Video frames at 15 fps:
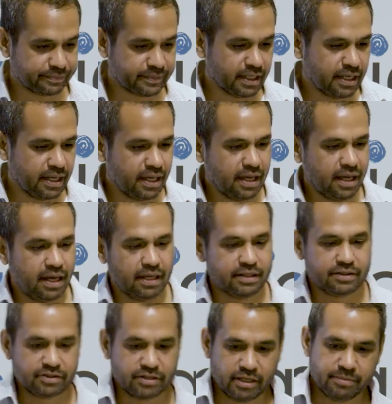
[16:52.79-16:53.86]

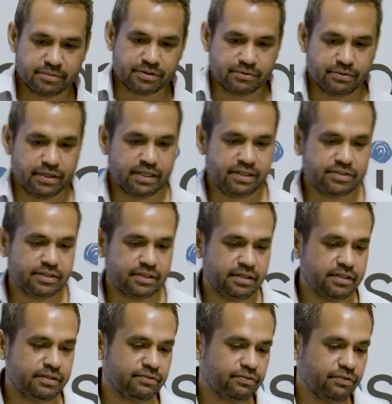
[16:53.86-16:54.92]
In terms of
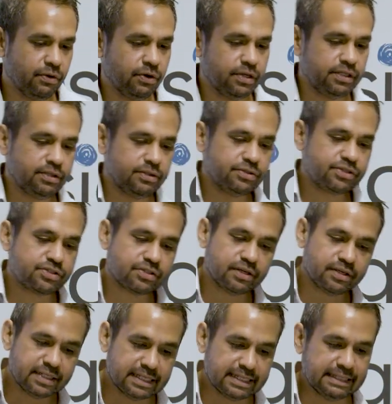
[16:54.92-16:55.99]
reason for use,
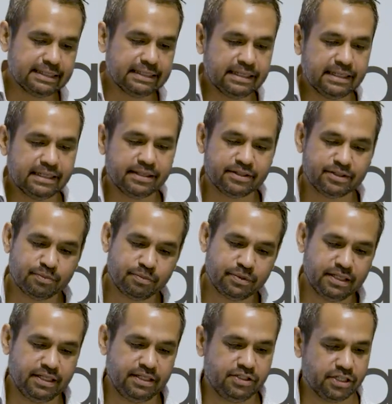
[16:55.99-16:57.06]
uh, is
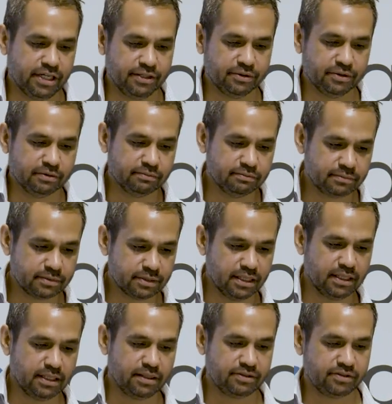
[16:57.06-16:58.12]
pretty general.
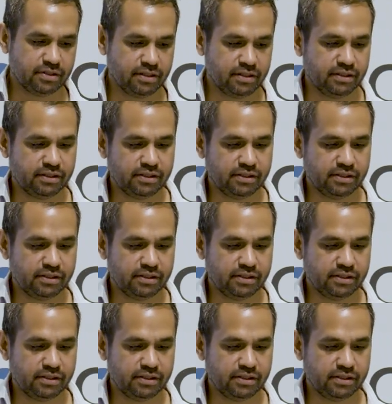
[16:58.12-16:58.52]
Uh, so